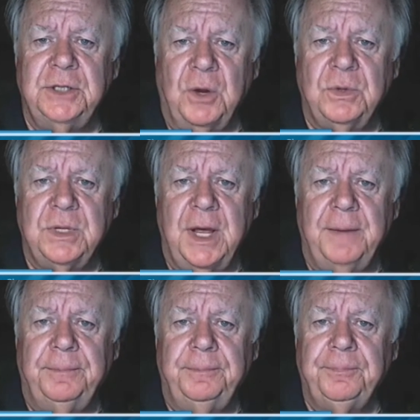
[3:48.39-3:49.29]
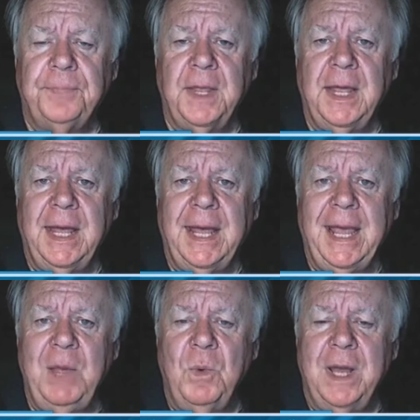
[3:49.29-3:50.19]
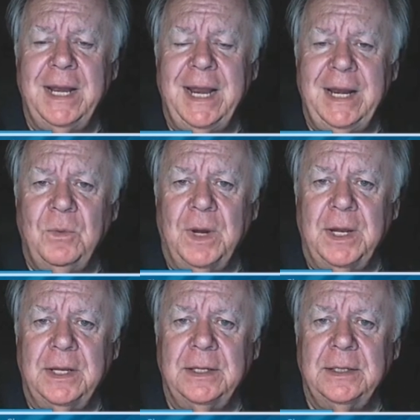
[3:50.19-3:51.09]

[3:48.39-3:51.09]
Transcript: don't come. He went anyway.